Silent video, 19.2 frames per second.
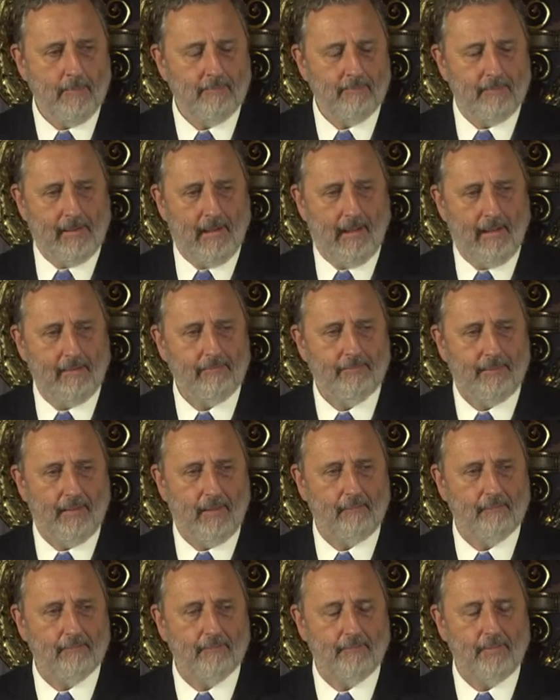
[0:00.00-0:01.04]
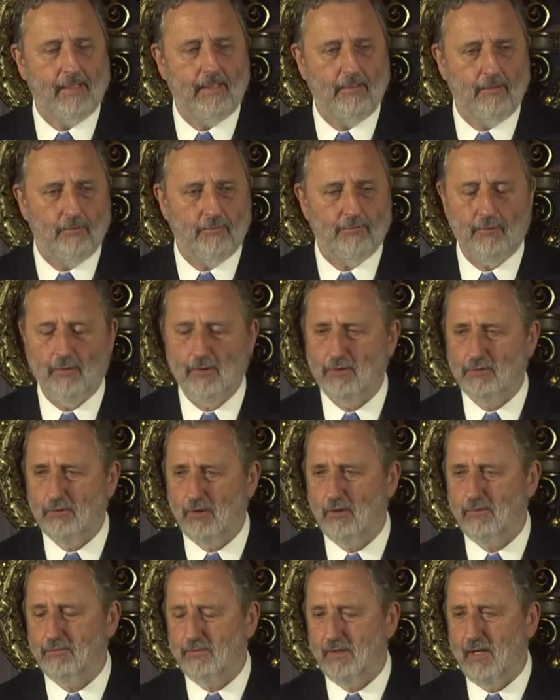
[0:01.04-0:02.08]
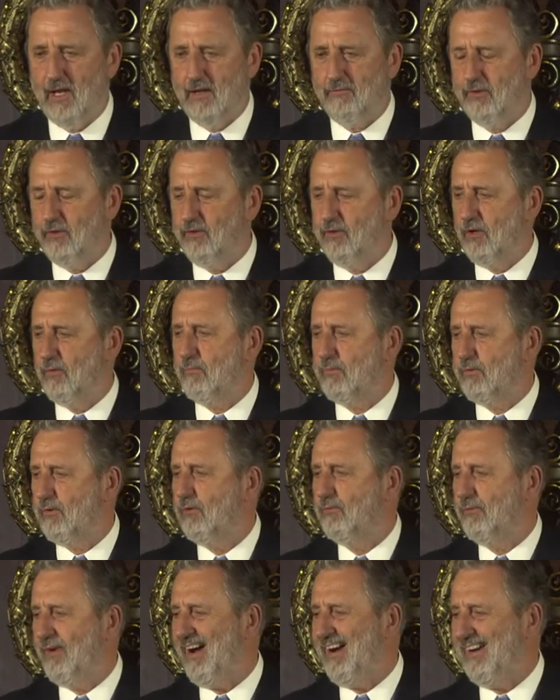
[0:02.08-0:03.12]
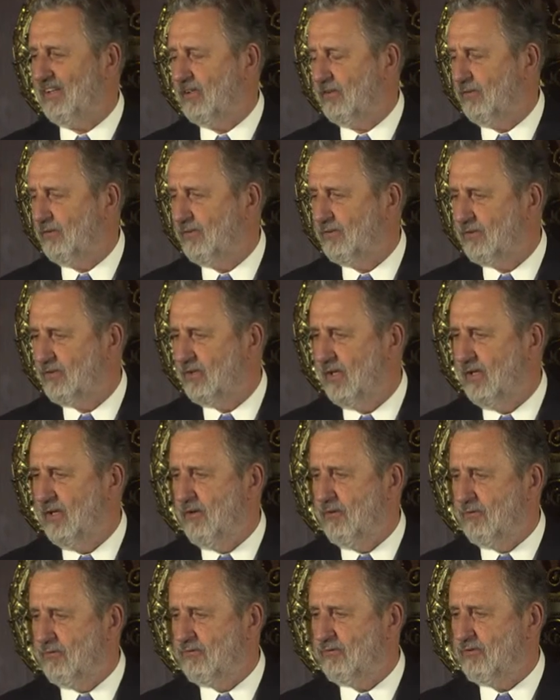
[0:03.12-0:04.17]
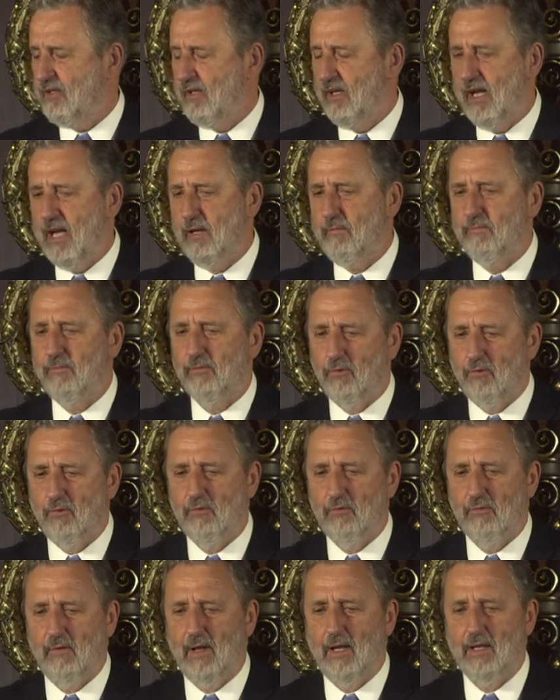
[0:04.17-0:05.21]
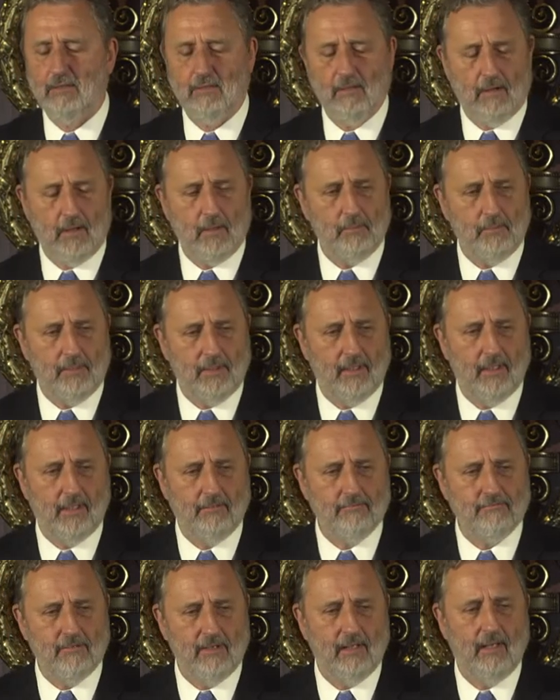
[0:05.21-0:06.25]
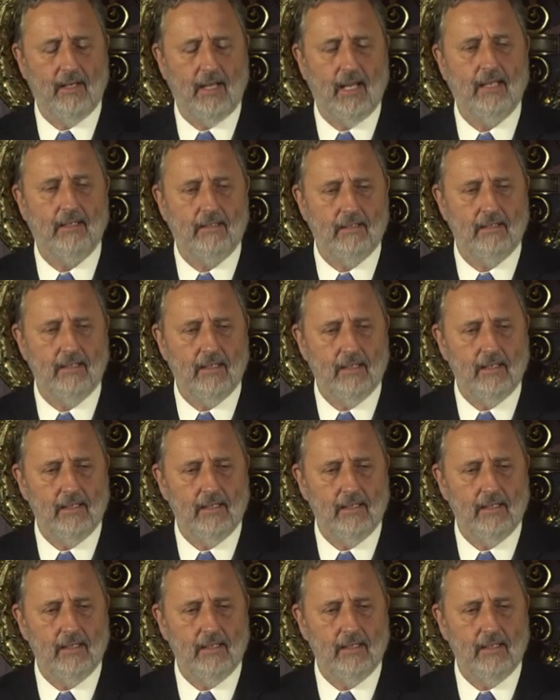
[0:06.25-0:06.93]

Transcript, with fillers: We have them in the Foreign Service. We have a number of icons whose name always are being relayed